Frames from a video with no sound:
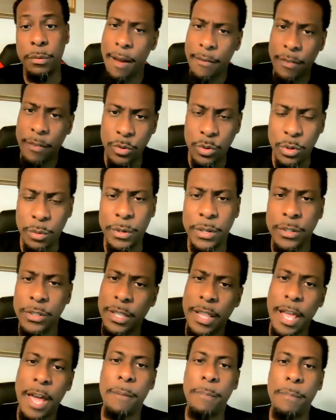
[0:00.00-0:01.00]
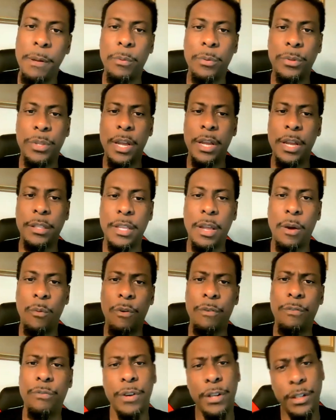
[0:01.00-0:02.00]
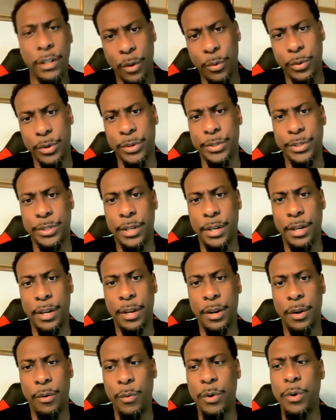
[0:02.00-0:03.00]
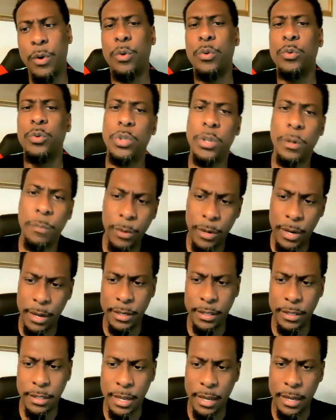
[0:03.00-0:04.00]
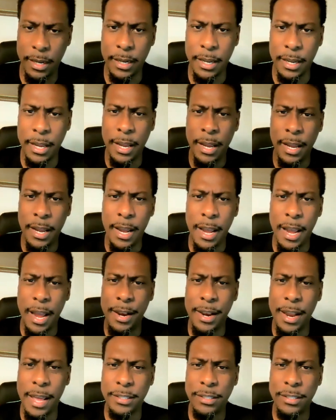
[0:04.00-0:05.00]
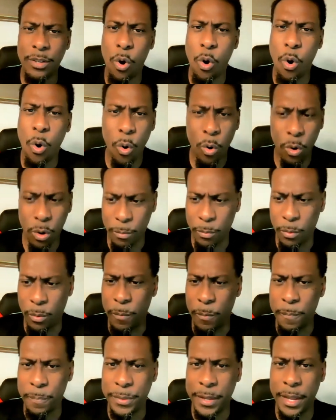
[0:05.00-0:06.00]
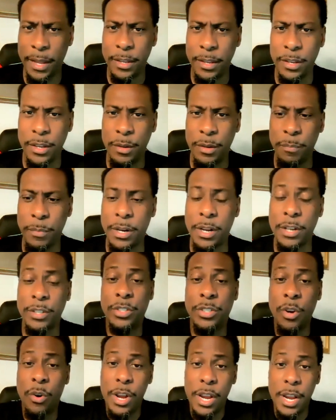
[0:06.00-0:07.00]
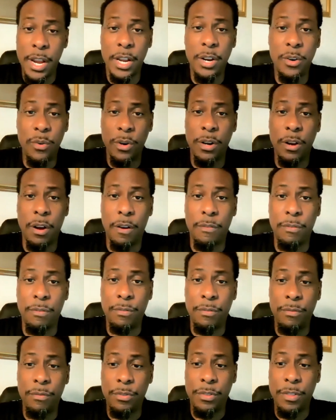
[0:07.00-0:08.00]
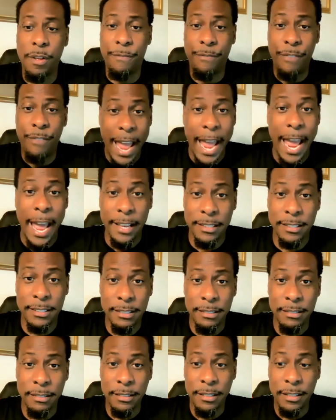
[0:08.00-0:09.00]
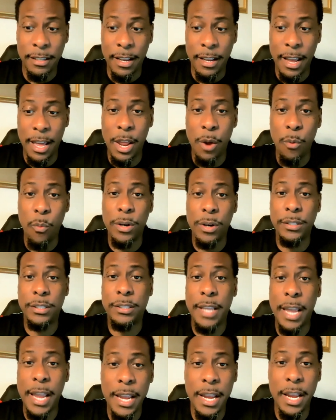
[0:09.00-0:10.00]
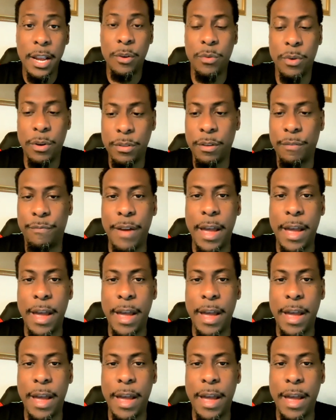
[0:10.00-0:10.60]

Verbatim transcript: have contributed because a lot of people think that we're freeloaders. We don't contribute that's anything. And that's horrible that because they're ignorant of the facts right. and they want to stay ignorant of the